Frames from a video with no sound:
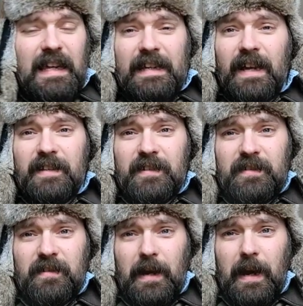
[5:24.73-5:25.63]
Yes, this
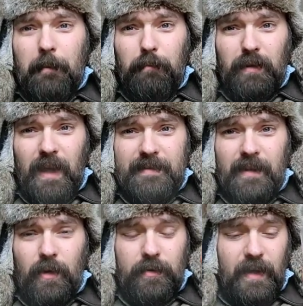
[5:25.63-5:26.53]
is a
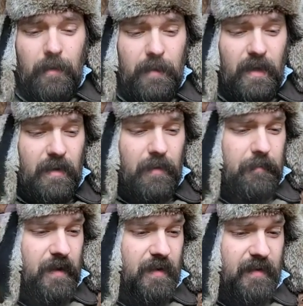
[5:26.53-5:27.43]
plastic hotel mug
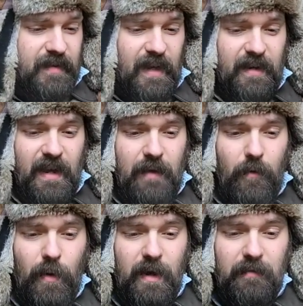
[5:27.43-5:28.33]
because I didn't have a
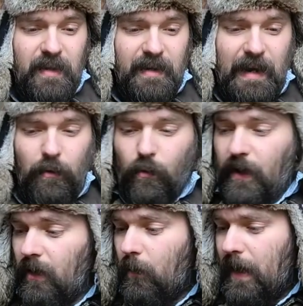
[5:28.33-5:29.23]
way of getting a
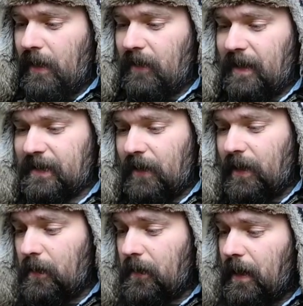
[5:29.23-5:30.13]
real wine glass out
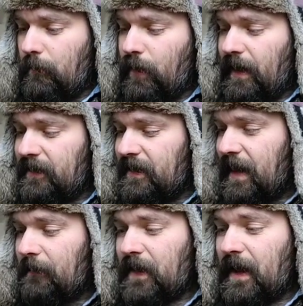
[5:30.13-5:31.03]
here without breaking the
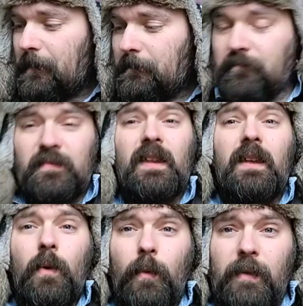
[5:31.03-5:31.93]
damn thing.
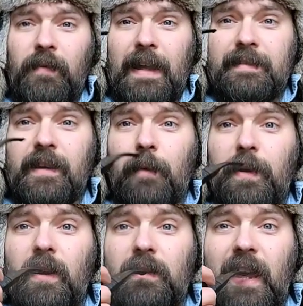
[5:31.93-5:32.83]
We fancy up
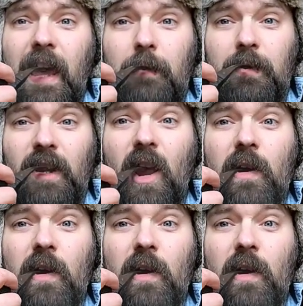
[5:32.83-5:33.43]
here in the cabin.